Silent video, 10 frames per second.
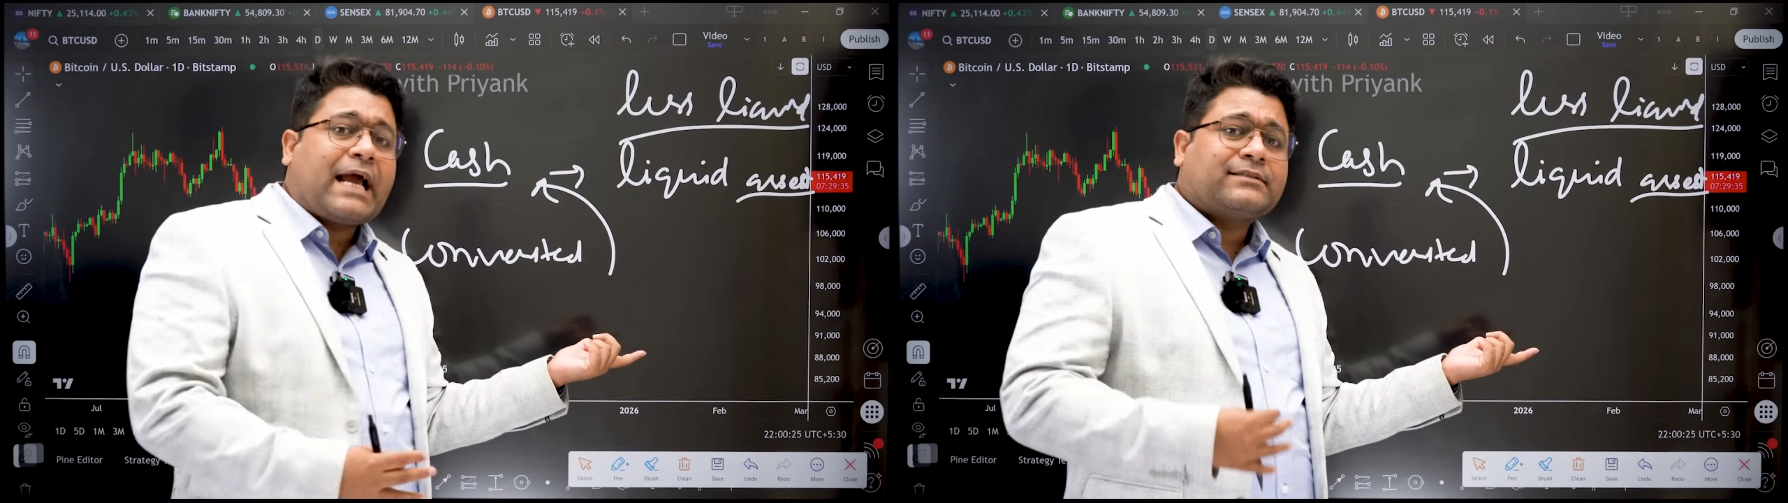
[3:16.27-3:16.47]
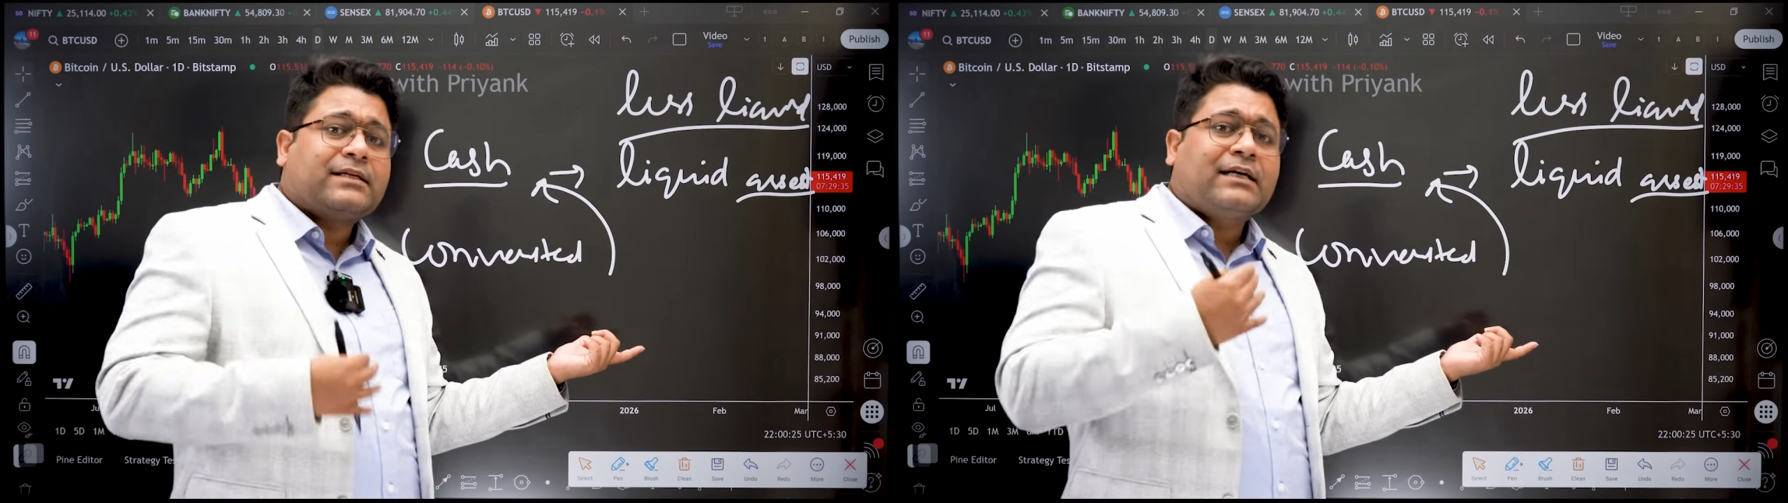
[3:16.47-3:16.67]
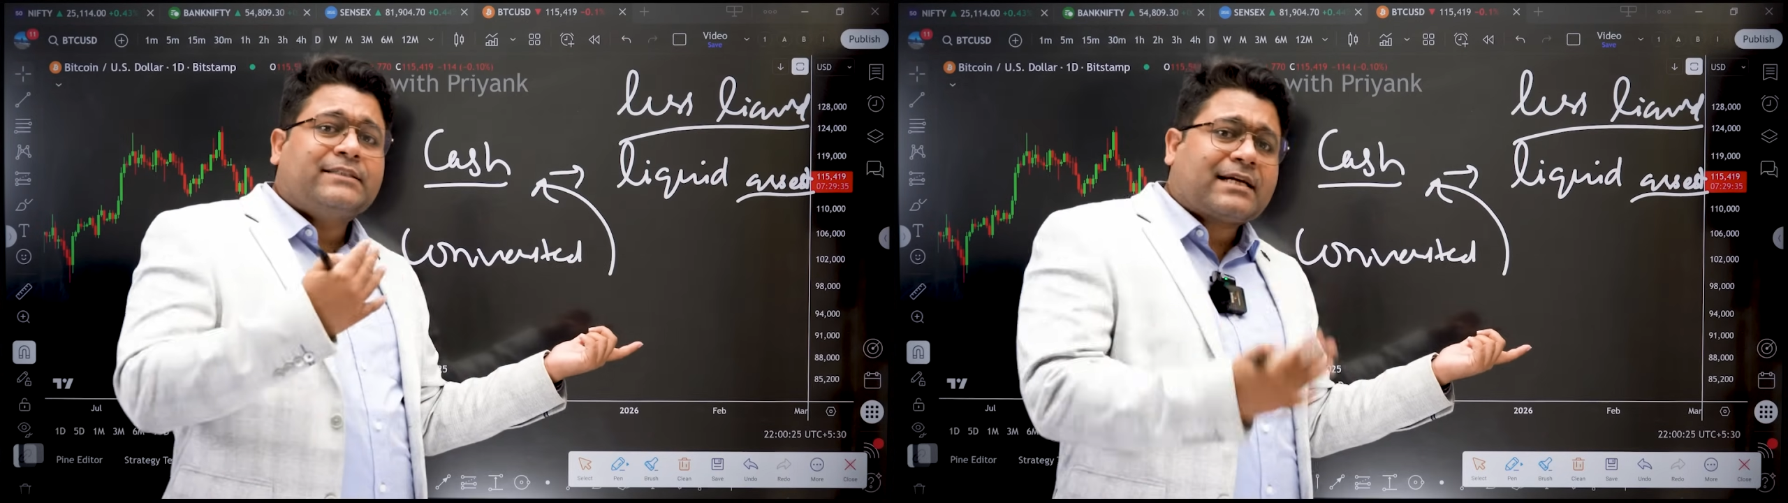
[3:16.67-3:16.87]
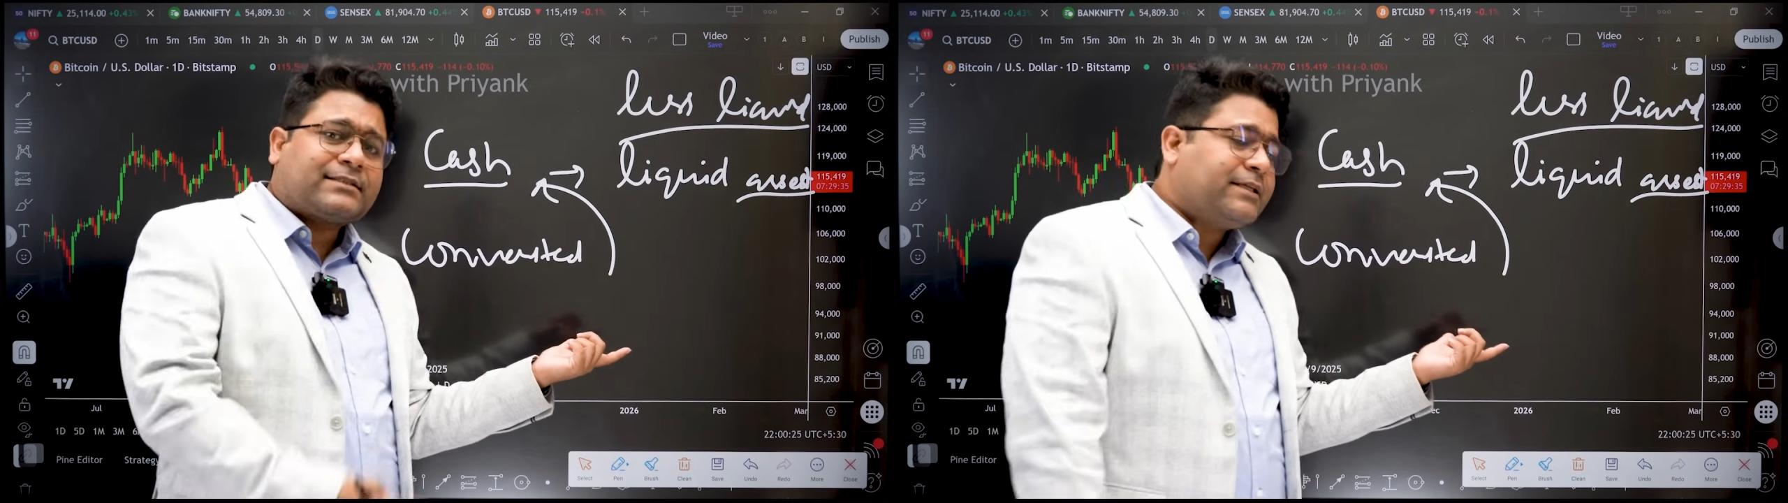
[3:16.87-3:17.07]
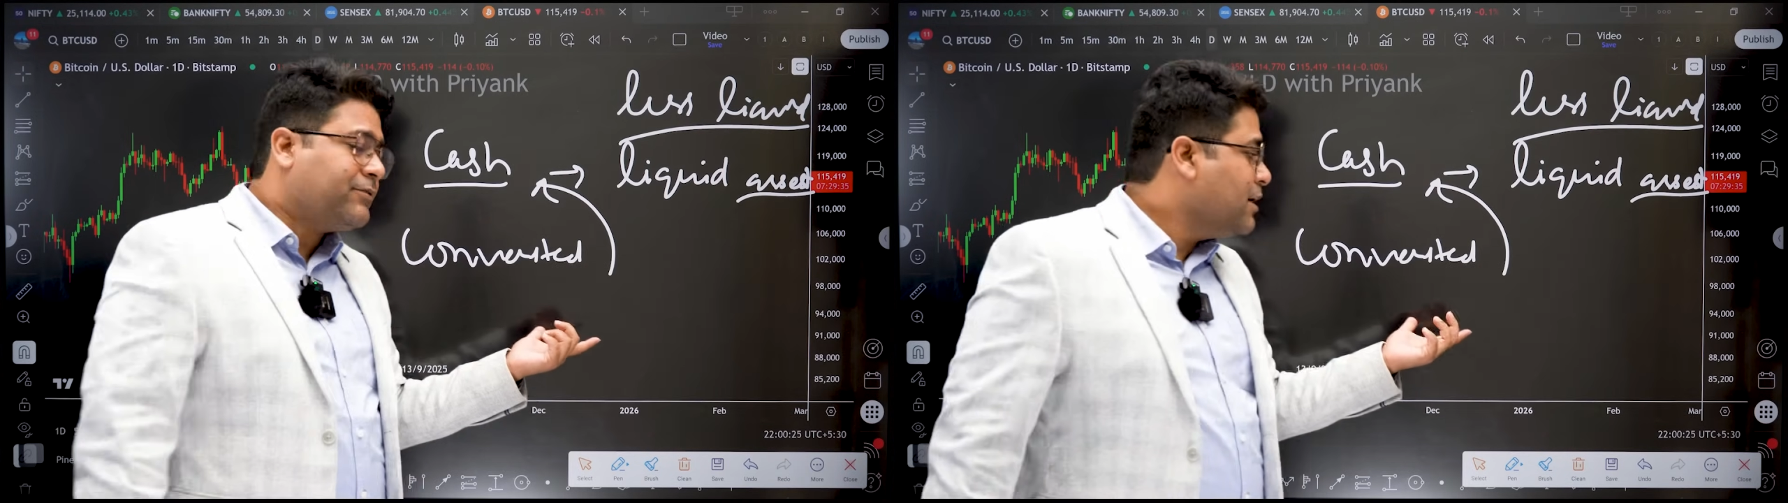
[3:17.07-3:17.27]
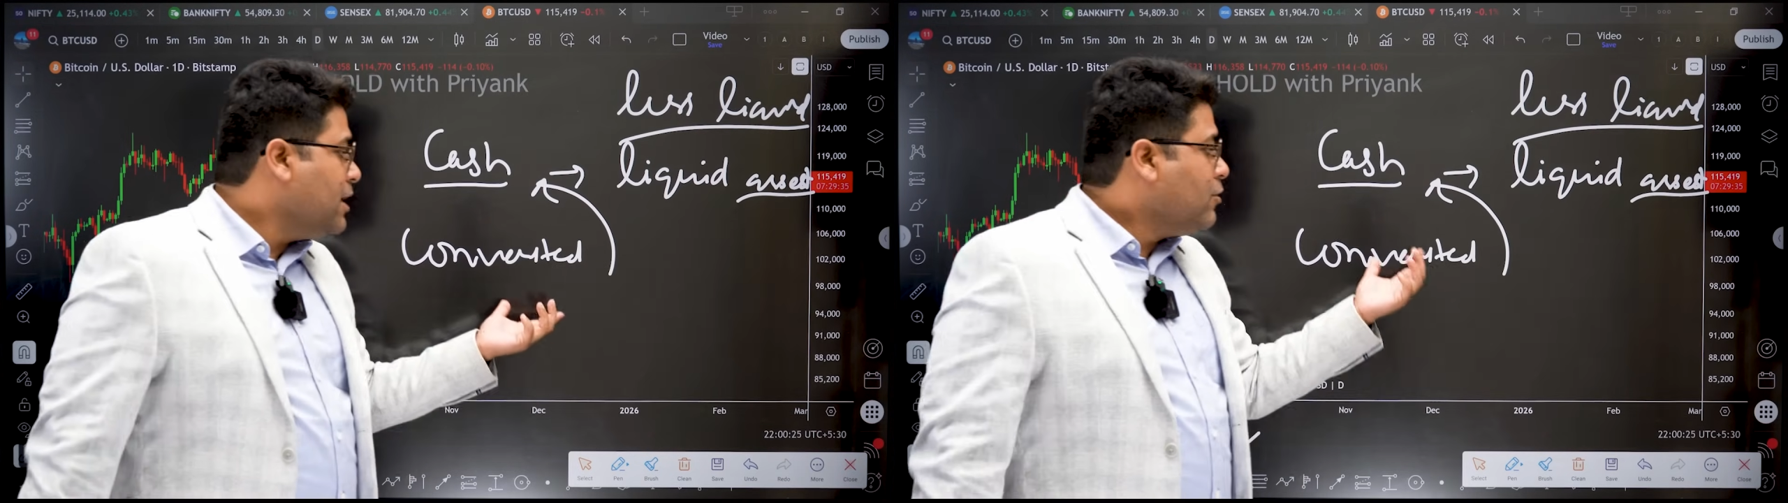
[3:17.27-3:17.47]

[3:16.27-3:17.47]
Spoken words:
as an adjective